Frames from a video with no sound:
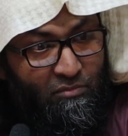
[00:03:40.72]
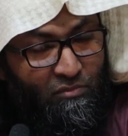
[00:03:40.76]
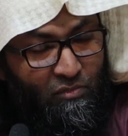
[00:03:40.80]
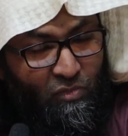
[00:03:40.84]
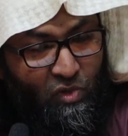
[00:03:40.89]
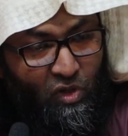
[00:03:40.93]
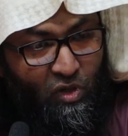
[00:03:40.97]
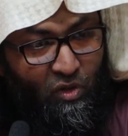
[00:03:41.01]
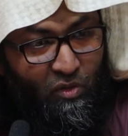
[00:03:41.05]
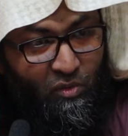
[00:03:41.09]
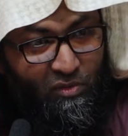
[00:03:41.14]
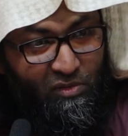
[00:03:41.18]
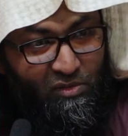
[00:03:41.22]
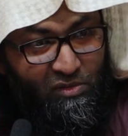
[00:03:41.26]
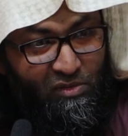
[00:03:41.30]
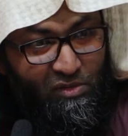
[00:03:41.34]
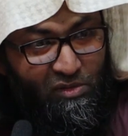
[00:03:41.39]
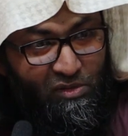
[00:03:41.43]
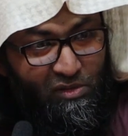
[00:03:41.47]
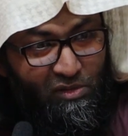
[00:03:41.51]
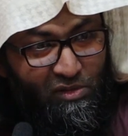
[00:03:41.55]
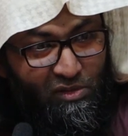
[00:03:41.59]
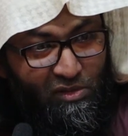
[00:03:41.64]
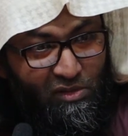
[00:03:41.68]
No.
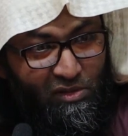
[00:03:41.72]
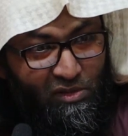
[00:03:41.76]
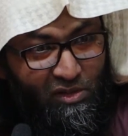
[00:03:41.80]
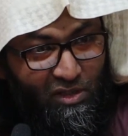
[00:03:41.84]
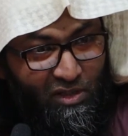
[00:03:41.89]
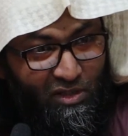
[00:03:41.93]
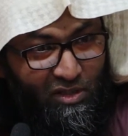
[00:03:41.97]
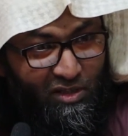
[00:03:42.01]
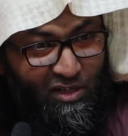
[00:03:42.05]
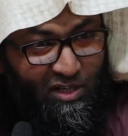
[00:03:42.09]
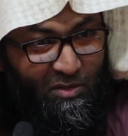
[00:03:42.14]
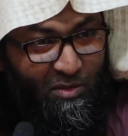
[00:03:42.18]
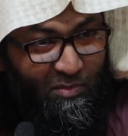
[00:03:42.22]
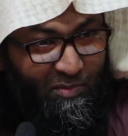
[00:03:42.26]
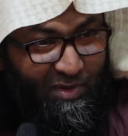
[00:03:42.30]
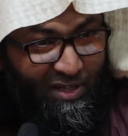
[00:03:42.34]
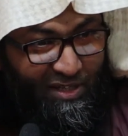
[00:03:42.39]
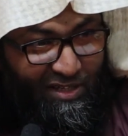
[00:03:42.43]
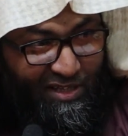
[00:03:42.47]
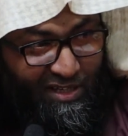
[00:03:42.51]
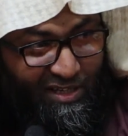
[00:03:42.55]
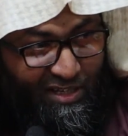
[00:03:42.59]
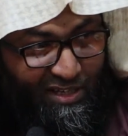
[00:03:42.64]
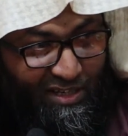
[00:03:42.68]

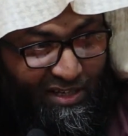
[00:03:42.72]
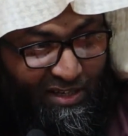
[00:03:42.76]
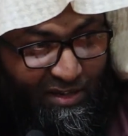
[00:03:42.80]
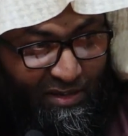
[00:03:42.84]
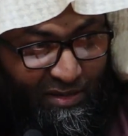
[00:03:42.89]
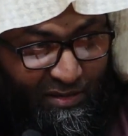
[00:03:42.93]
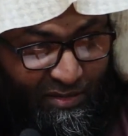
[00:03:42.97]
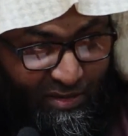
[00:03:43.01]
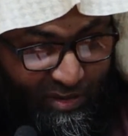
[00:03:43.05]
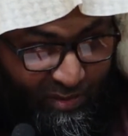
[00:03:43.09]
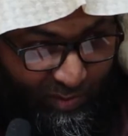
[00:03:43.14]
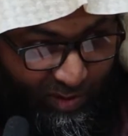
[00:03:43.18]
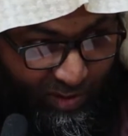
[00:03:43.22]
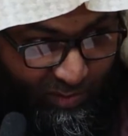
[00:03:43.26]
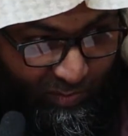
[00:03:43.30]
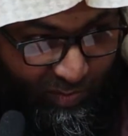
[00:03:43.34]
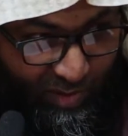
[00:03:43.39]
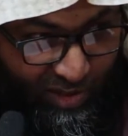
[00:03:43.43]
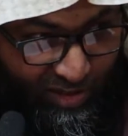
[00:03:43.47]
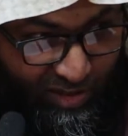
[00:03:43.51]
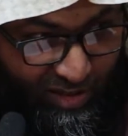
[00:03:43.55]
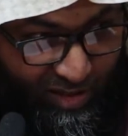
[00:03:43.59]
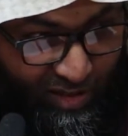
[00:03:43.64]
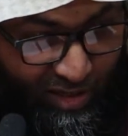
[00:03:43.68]
Remember, the
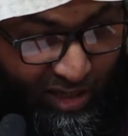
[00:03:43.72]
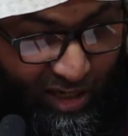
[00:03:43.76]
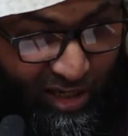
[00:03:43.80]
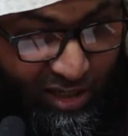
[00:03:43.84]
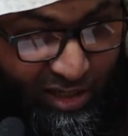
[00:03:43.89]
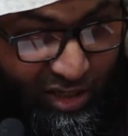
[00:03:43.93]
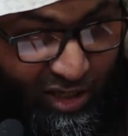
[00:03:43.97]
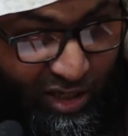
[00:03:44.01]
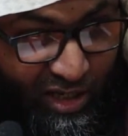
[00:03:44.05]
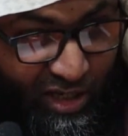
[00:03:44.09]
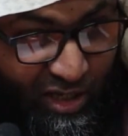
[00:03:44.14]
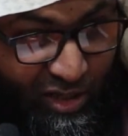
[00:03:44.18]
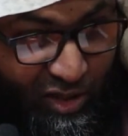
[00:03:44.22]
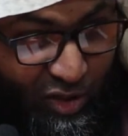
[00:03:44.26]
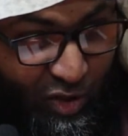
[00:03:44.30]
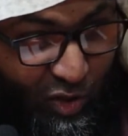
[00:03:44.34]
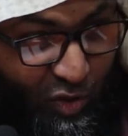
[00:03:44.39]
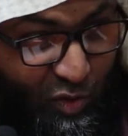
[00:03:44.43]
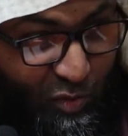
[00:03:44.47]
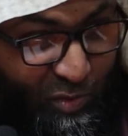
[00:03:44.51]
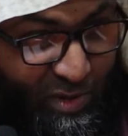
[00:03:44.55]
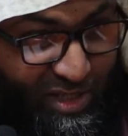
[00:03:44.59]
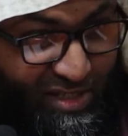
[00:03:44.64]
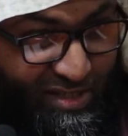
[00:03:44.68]
brother
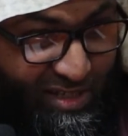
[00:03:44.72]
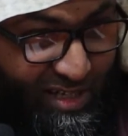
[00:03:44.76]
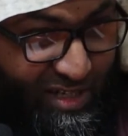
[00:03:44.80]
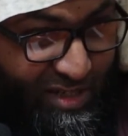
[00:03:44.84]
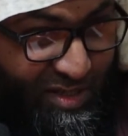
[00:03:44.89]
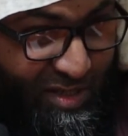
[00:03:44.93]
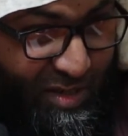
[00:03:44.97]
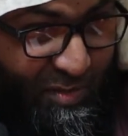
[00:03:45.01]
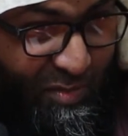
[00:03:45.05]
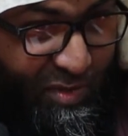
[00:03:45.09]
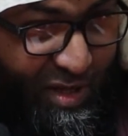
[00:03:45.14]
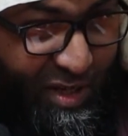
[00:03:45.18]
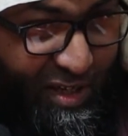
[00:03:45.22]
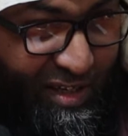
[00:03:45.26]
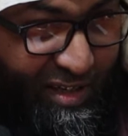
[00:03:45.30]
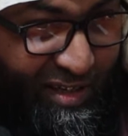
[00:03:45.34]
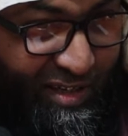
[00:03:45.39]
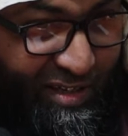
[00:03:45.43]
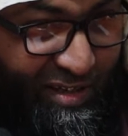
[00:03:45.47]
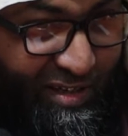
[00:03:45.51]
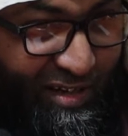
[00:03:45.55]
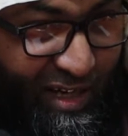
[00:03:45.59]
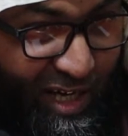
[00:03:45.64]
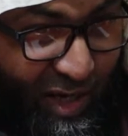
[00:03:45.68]
Al-Yorubi said
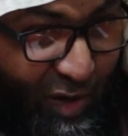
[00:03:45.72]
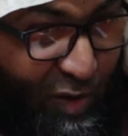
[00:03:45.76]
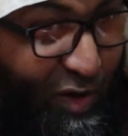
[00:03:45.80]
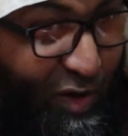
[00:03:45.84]
something. I